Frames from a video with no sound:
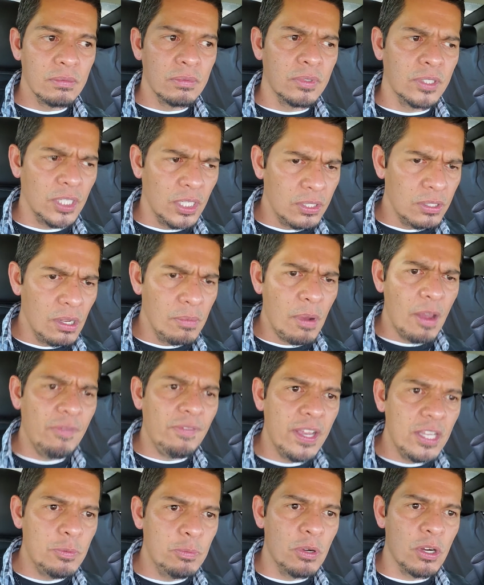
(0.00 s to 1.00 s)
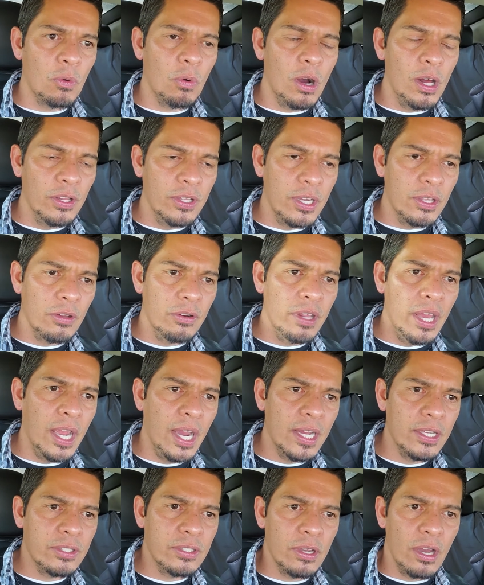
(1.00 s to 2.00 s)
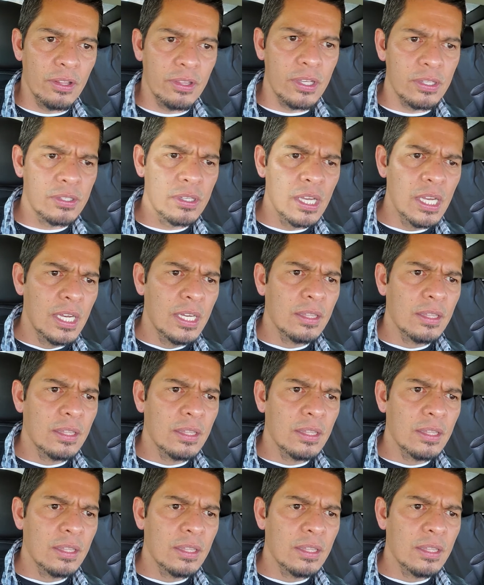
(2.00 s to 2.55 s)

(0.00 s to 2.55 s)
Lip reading: Just on my Facebook wall the other day, I saw this